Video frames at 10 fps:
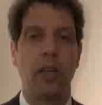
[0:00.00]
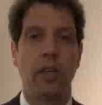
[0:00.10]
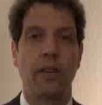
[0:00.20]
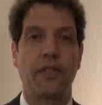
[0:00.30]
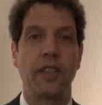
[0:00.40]

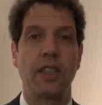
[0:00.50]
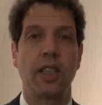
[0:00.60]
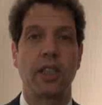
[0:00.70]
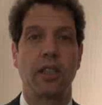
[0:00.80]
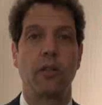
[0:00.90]
Your
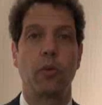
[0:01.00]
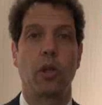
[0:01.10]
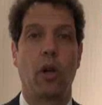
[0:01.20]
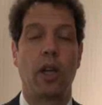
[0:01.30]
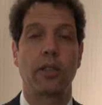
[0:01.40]
physician will
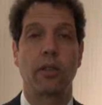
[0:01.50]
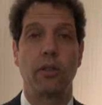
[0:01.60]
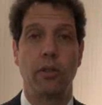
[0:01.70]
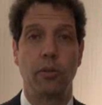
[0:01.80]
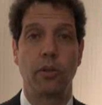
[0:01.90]
also
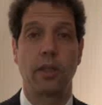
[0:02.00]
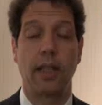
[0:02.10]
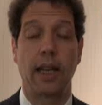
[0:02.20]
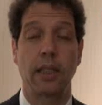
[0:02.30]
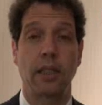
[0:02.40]
use
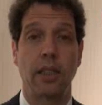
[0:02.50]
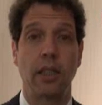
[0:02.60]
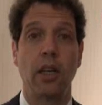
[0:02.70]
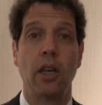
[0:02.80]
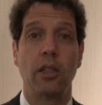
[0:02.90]
testing
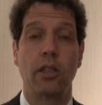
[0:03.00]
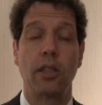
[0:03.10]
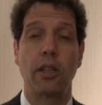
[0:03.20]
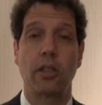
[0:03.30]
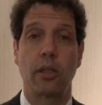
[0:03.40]
to
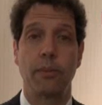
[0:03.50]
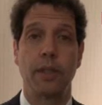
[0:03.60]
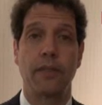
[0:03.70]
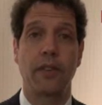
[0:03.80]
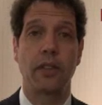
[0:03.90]
determine
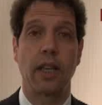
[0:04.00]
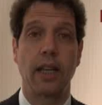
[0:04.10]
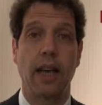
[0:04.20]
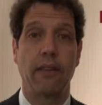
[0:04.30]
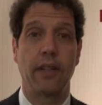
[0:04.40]
if there's
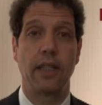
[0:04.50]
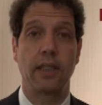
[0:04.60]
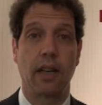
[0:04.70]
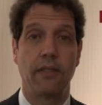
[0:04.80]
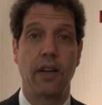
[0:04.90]
any evidence
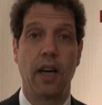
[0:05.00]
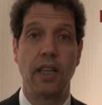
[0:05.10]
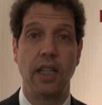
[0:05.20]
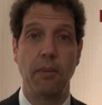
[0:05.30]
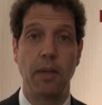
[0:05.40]
of
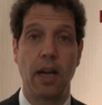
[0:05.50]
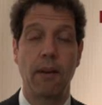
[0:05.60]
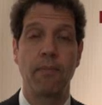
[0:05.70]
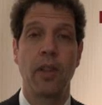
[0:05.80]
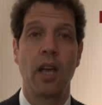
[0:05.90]

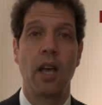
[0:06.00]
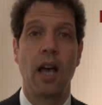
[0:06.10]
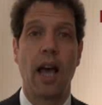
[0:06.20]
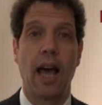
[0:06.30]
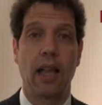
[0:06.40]
anemia,
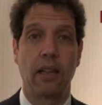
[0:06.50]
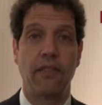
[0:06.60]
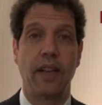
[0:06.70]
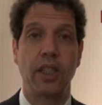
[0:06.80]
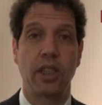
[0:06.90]

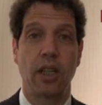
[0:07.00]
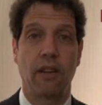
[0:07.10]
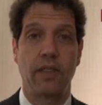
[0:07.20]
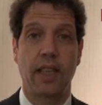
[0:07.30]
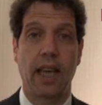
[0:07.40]
elevation
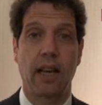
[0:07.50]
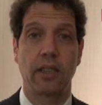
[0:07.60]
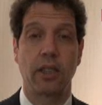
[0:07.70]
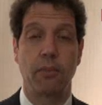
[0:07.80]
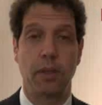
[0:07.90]
of the
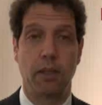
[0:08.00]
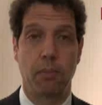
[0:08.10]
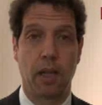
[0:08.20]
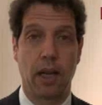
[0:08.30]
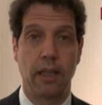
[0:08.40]
calcium in the
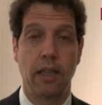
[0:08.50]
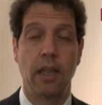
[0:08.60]
blood,